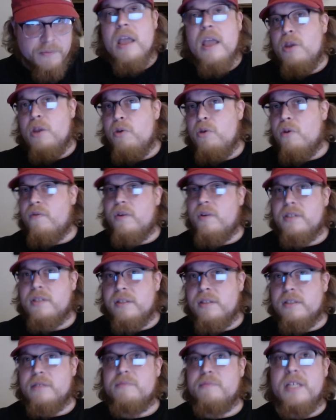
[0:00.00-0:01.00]
In
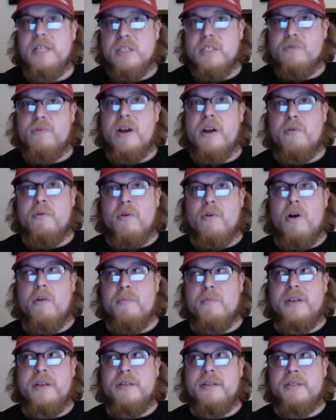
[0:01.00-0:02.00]
universalism, it's right or wrong
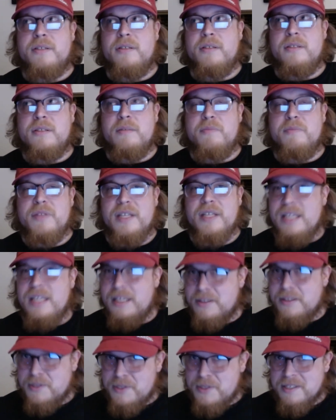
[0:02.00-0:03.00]
because it just simply
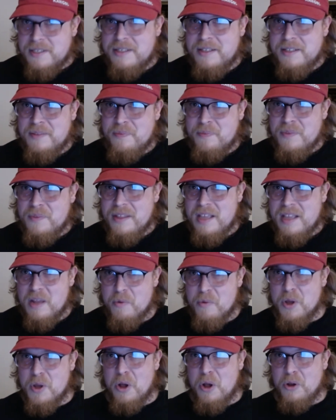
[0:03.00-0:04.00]
is. And
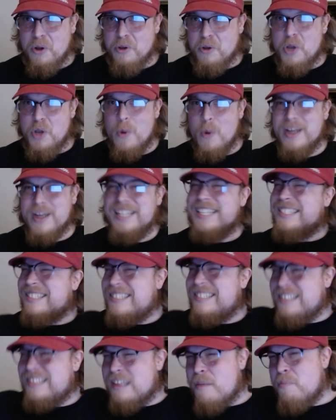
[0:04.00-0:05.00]
we all know it in
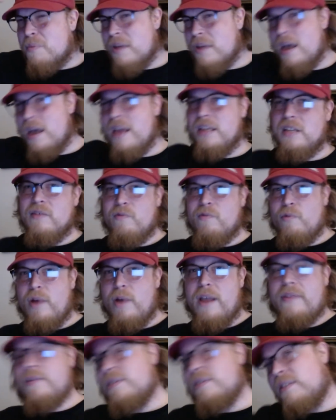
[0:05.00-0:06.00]
some kind of
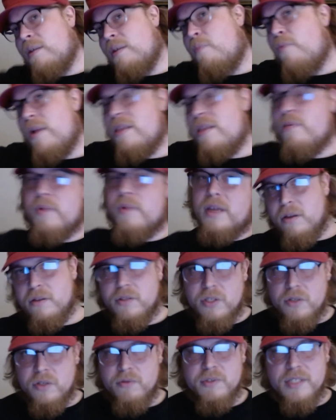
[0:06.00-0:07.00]
way. There's some way that we can
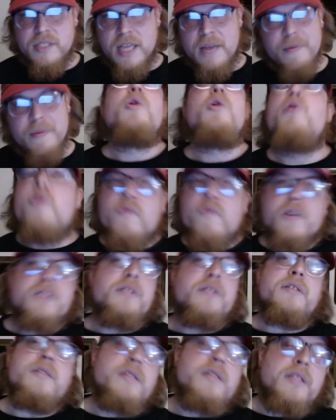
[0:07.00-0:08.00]
deduce that.
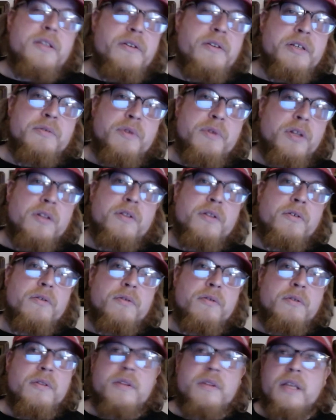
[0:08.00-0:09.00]
Universalistic theories would
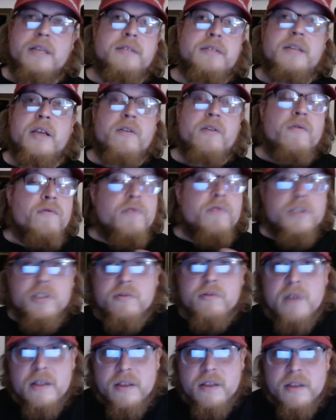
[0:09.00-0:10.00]
include things like
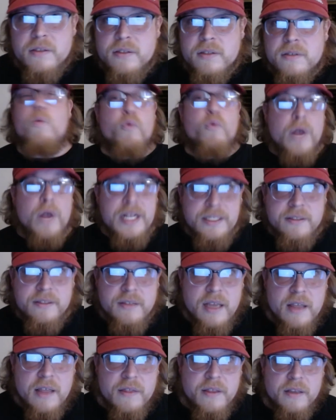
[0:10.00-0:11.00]
virtue ethics, rights
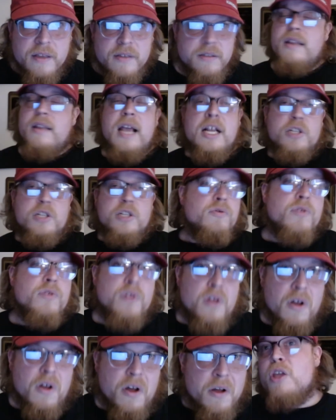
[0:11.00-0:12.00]
ethics, natural
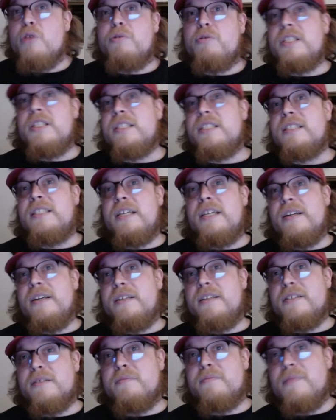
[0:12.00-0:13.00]
law,
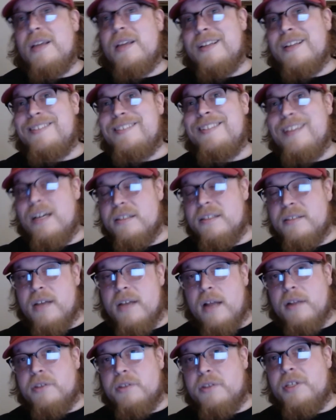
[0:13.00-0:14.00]
utilitarianism, and
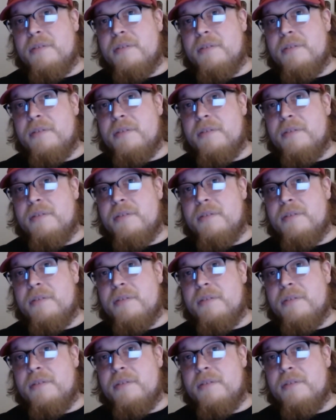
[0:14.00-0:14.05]
deontology.